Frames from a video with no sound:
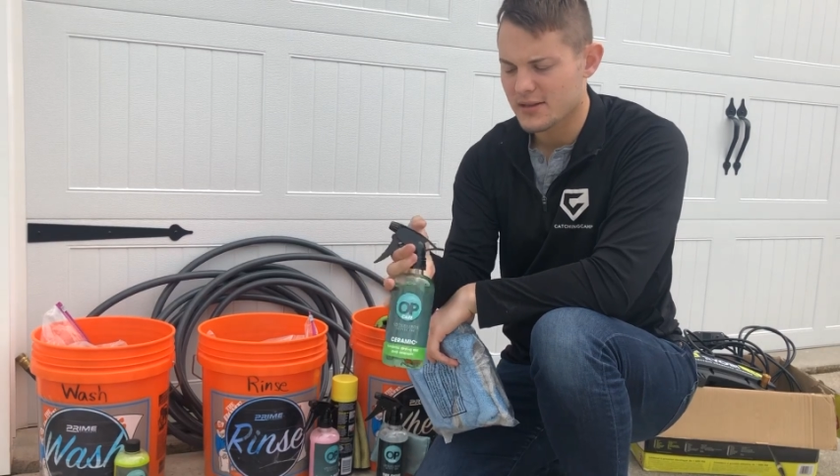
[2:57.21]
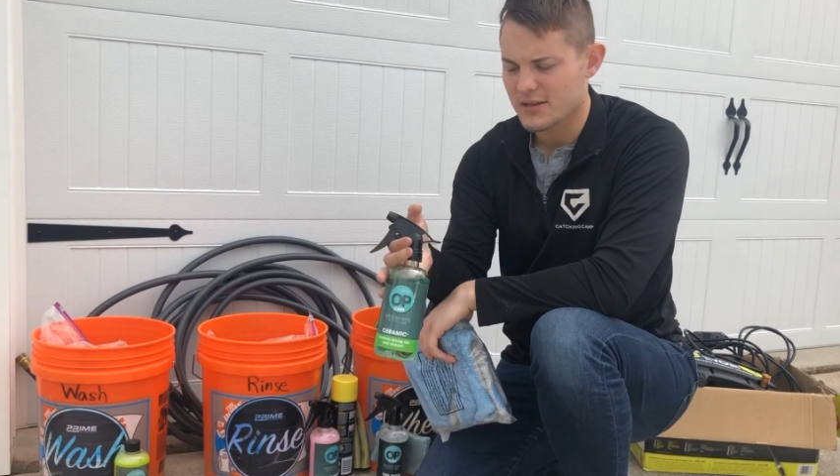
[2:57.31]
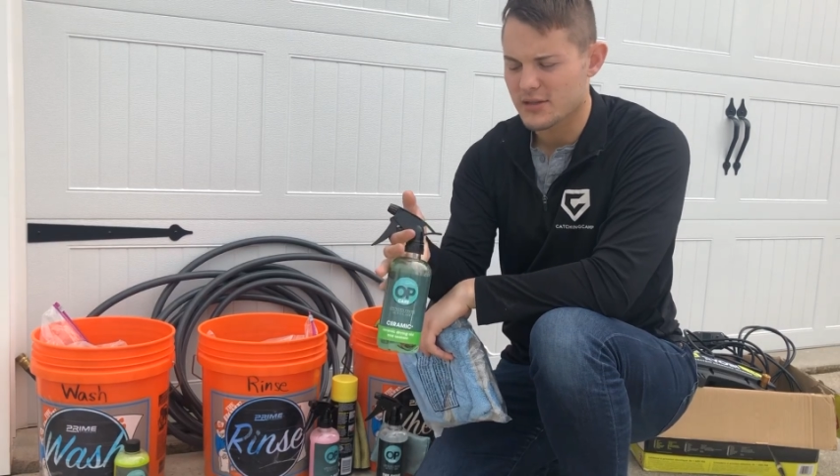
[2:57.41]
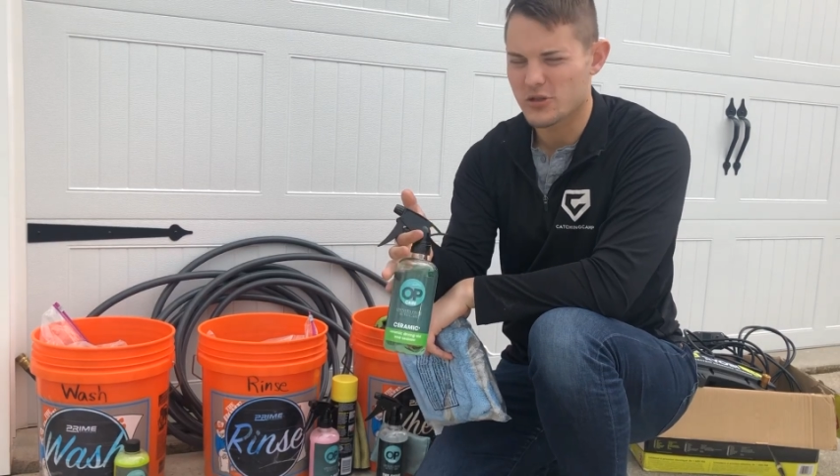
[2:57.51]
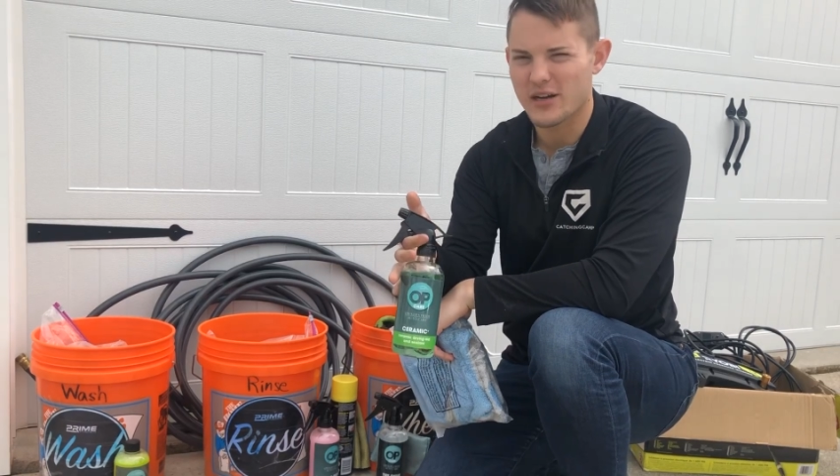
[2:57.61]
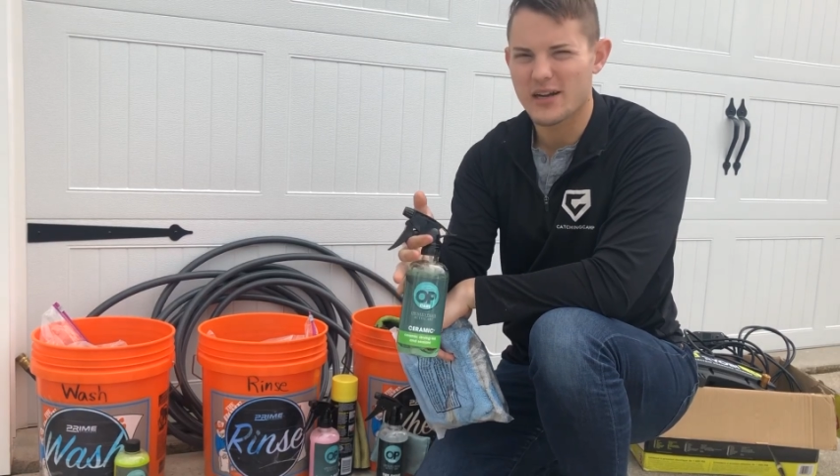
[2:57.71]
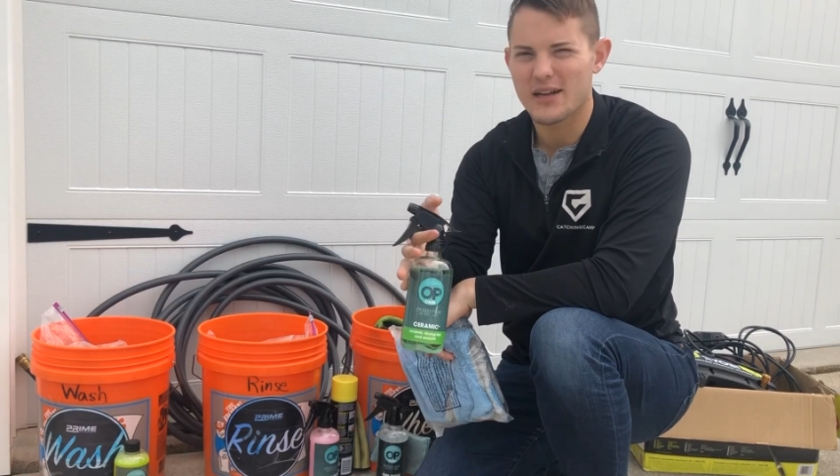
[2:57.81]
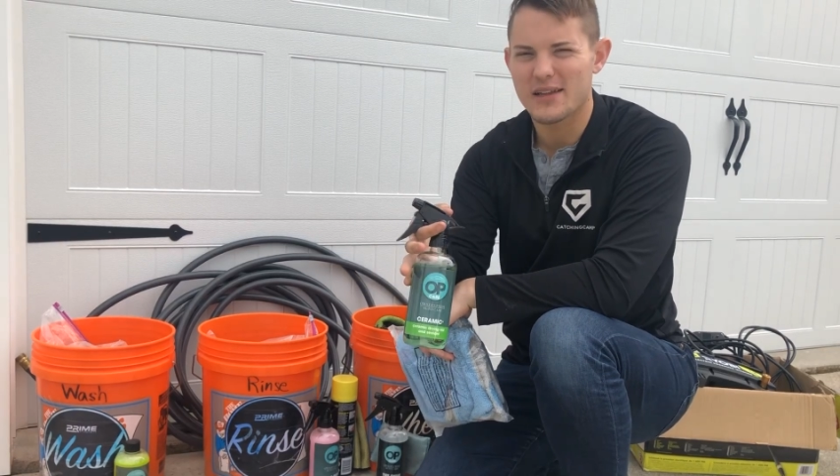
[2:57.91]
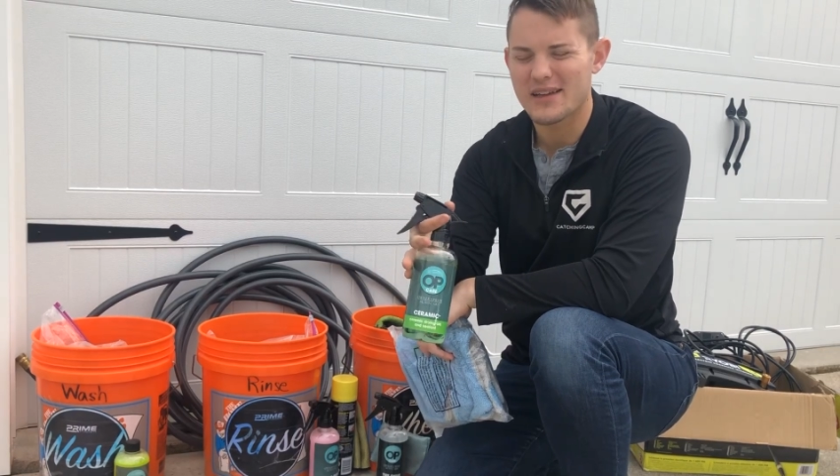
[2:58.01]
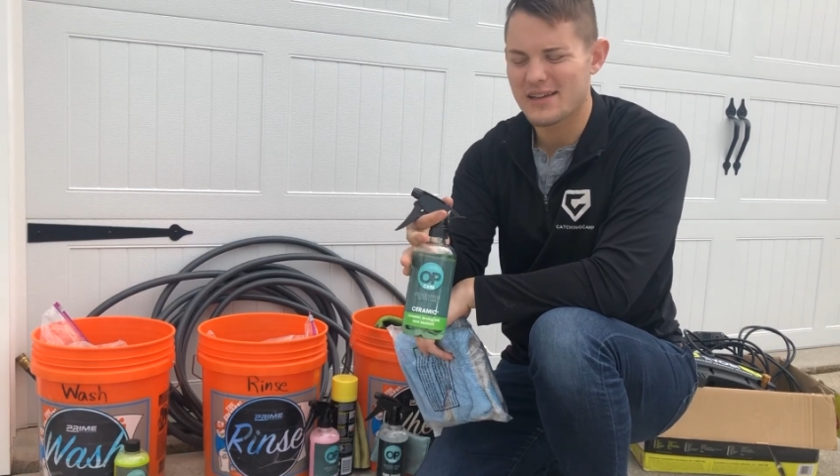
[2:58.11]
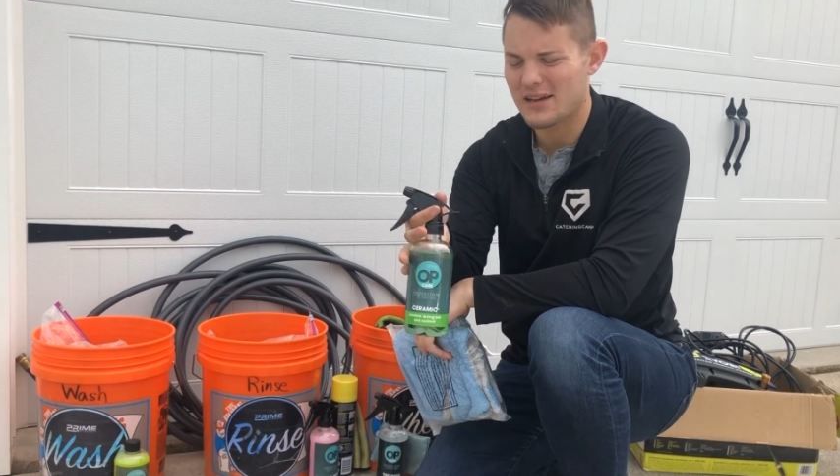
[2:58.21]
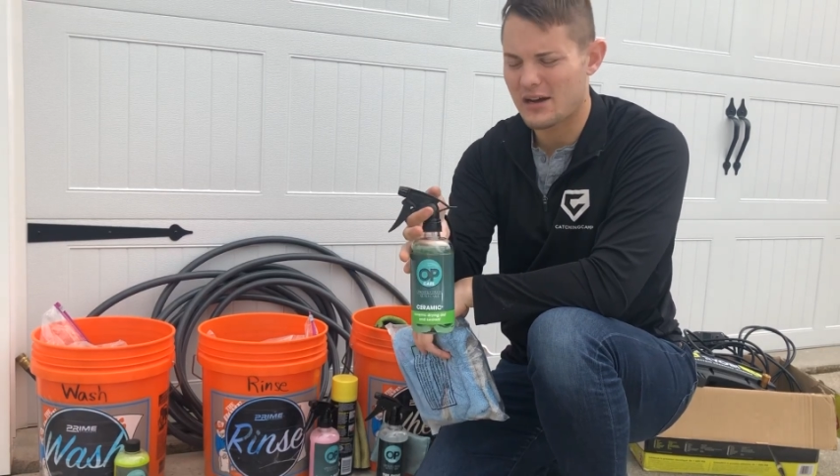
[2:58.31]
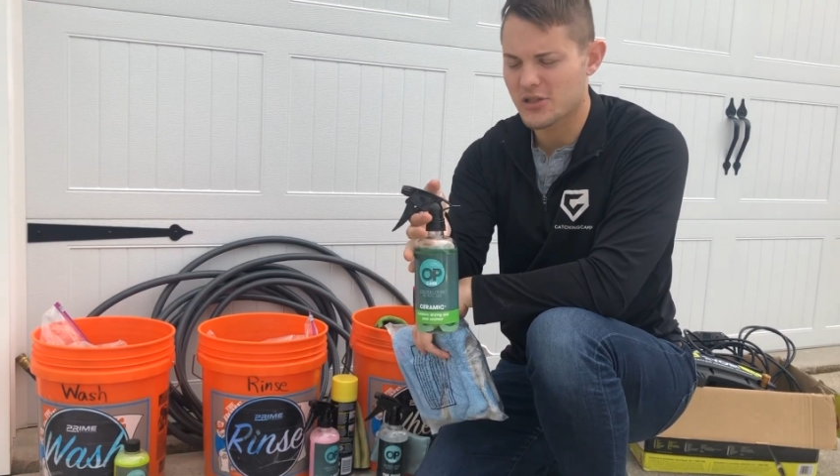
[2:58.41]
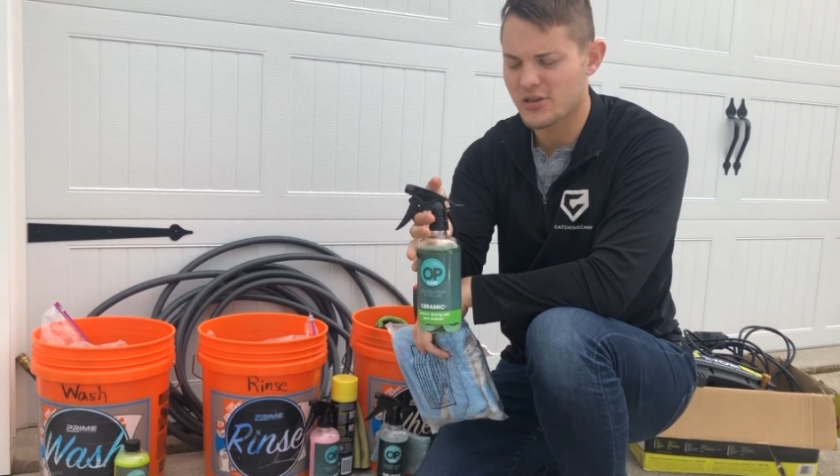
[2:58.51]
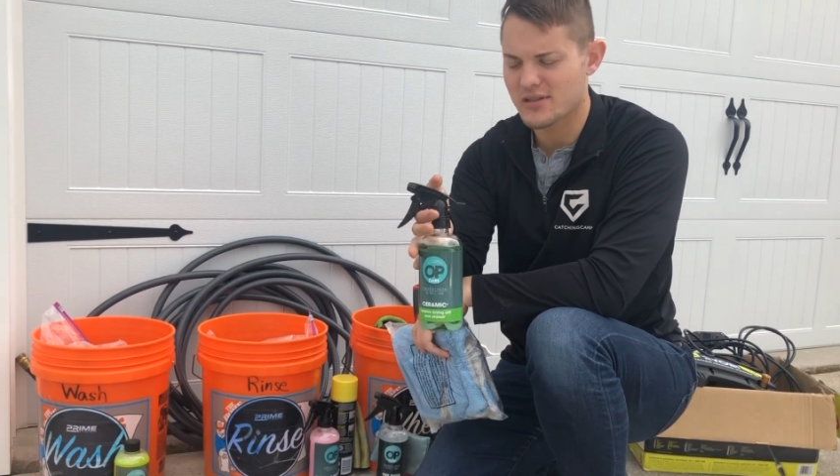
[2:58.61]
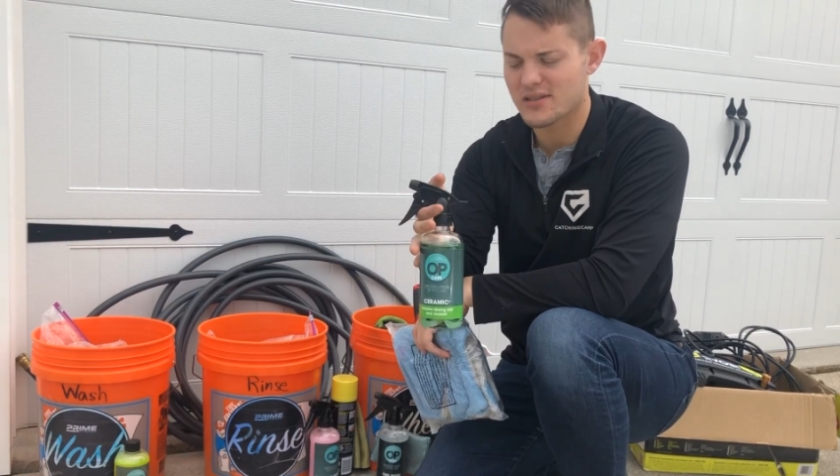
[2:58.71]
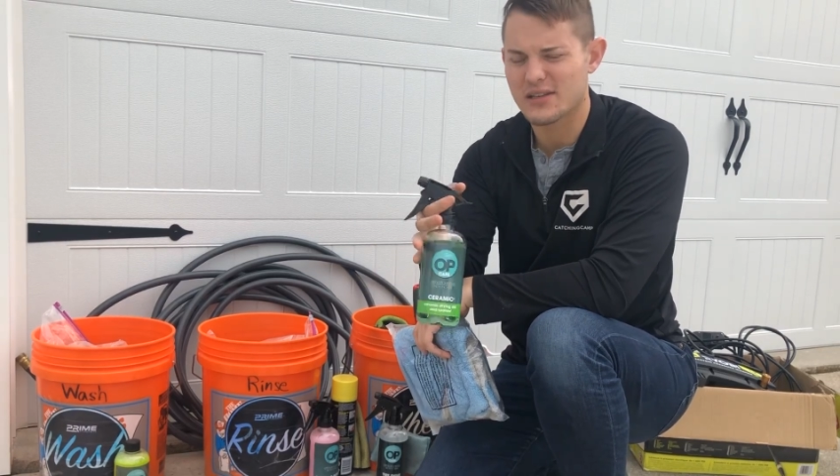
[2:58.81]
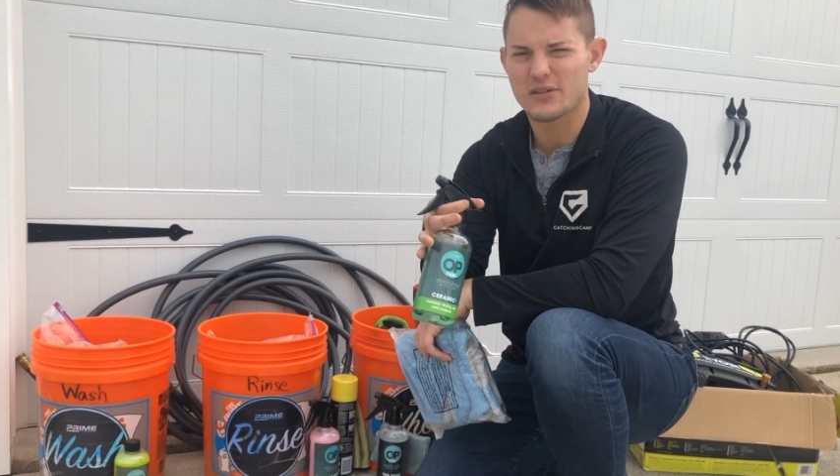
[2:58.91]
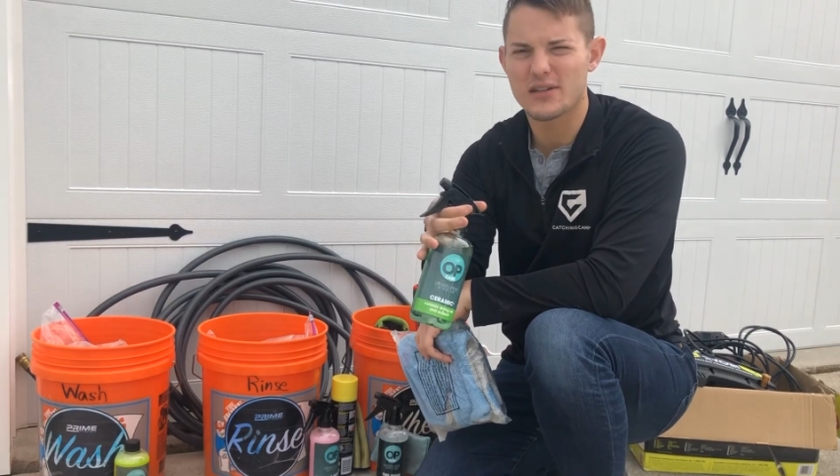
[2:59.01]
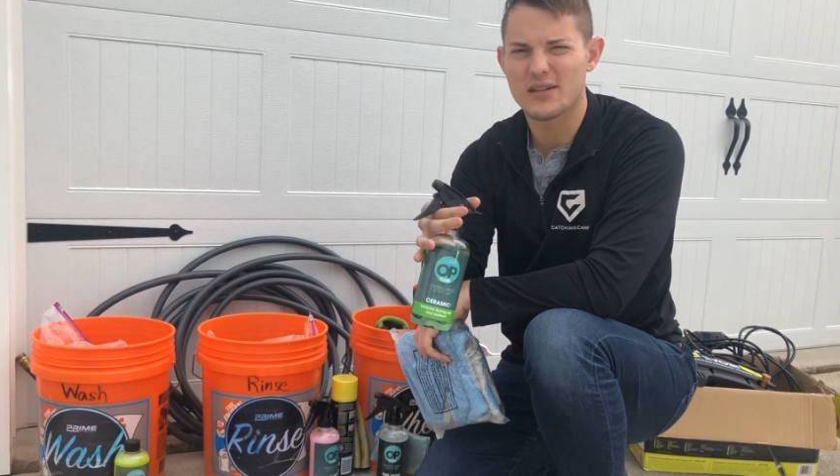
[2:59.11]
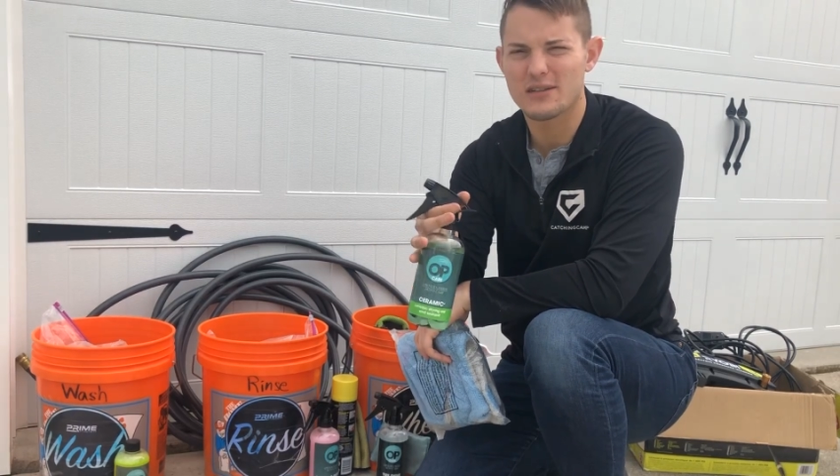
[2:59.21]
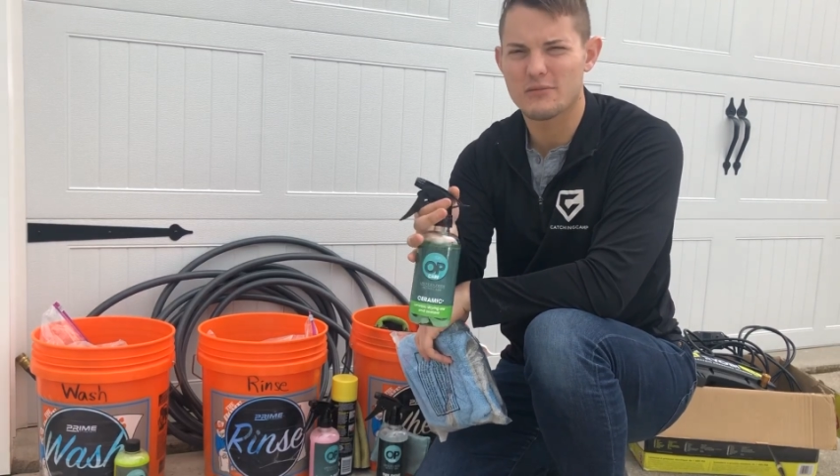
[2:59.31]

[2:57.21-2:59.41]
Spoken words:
It's a drying aid that also has a sealant in it,